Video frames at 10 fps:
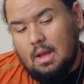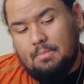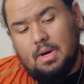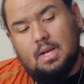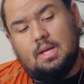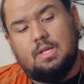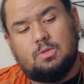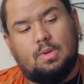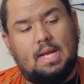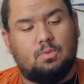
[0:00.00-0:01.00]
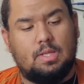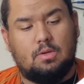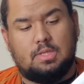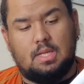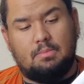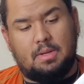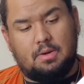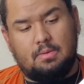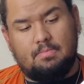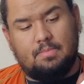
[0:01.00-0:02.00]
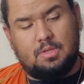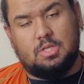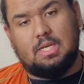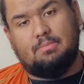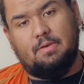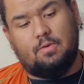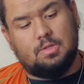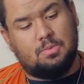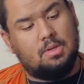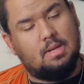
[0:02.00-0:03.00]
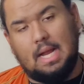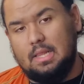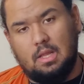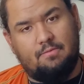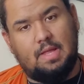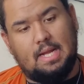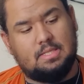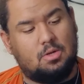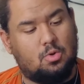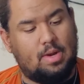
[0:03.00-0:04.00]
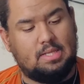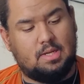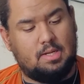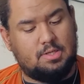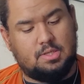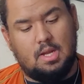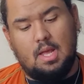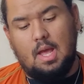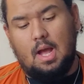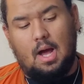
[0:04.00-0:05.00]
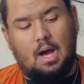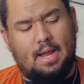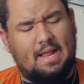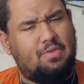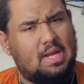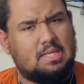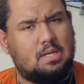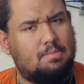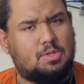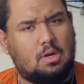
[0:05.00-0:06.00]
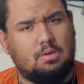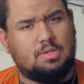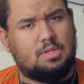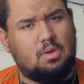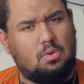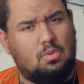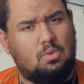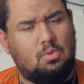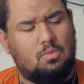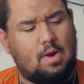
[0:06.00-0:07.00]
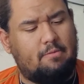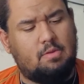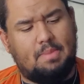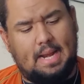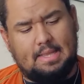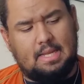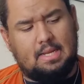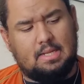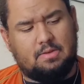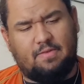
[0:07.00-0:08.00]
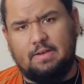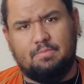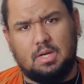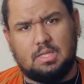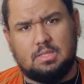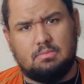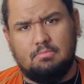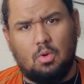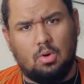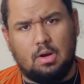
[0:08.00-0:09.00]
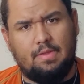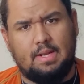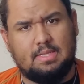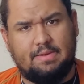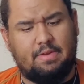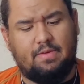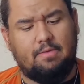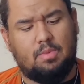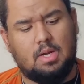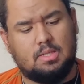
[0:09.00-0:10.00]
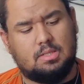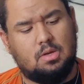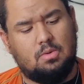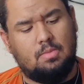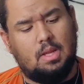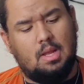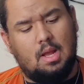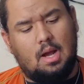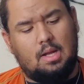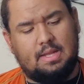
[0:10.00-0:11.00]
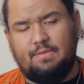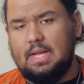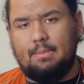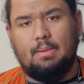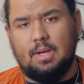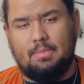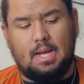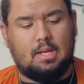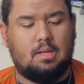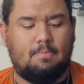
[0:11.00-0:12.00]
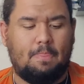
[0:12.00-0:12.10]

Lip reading: But this one has windows in the emitter, just like my first one. I love that, it's a great touch. And I think it's an upcharge, so right off the bat, I think it's $5 more than 75 bucks. So definitely got my money back.